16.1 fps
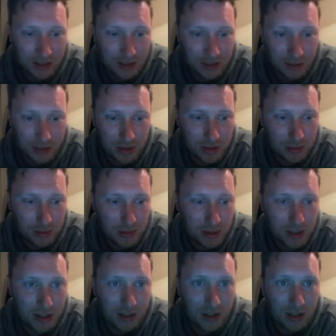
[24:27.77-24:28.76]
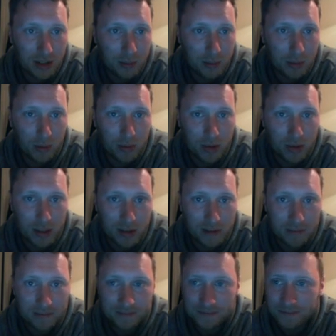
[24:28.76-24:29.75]
something to be applauded.
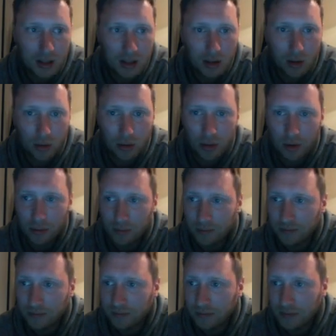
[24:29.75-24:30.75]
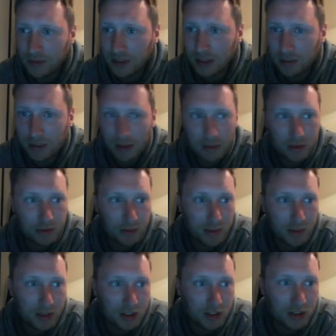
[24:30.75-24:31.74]
Although, didn't play much for
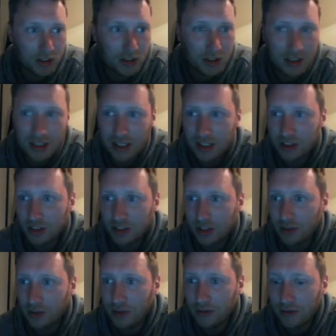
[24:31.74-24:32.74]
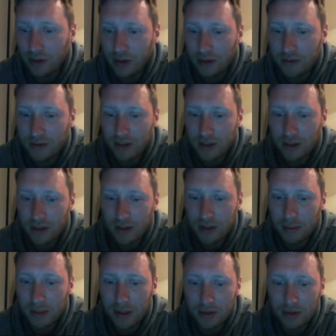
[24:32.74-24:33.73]
Manchester United last year, only 5
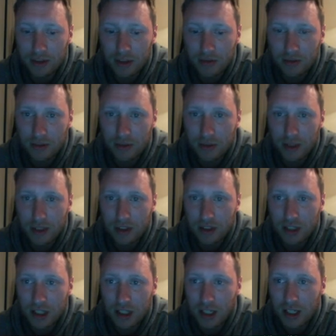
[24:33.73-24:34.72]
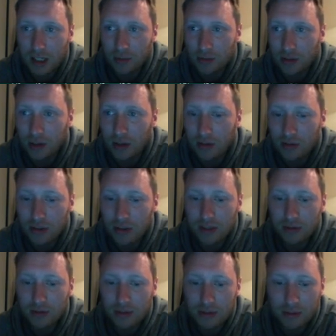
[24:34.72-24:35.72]
appearances from the bench. He was loaned
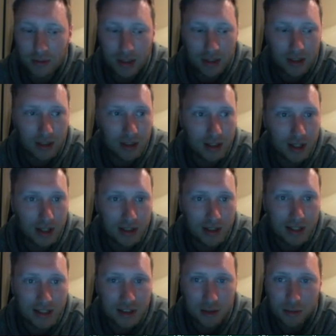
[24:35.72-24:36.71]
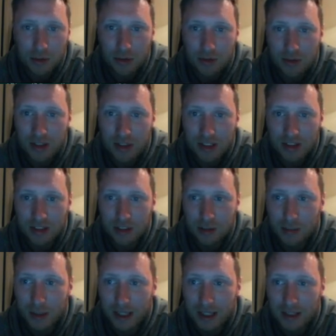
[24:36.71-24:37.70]
out to Atletico Madrid in
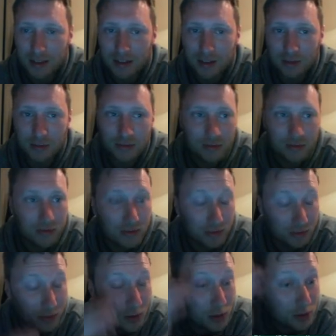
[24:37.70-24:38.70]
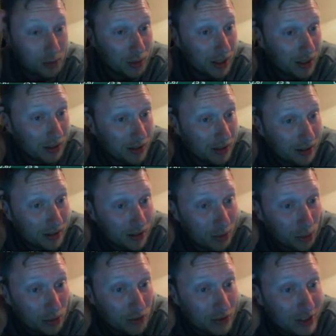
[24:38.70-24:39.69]
Spain. So first player
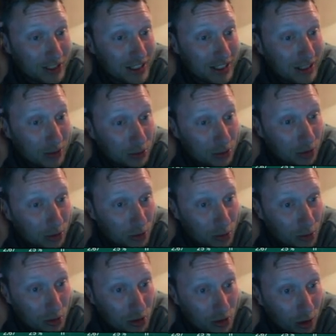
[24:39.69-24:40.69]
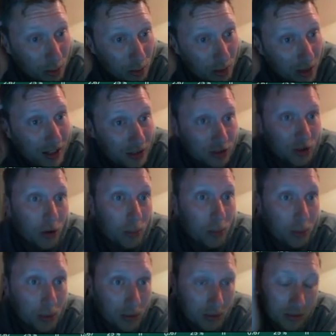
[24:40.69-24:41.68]
that we've seen who's gone to a
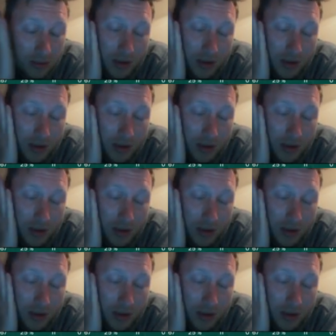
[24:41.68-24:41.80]
top